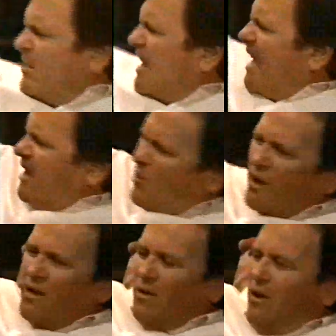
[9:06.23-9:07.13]
Hey,
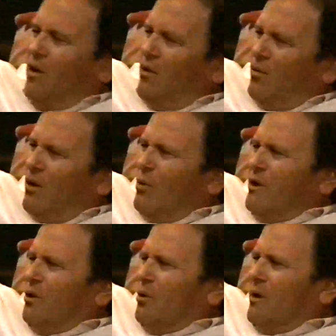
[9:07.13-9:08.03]
mm. what are we
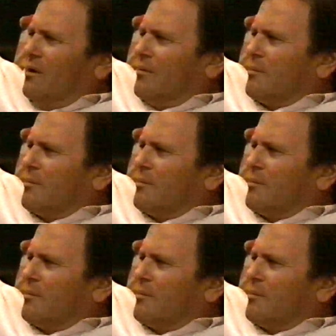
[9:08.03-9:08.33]
doing?